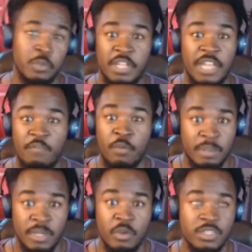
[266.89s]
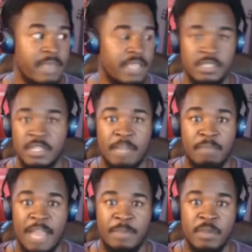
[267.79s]
What the left wants them to do is to make it seem like
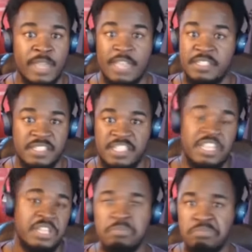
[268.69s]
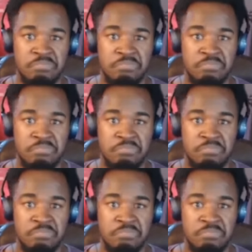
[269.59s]
black people can't succeed.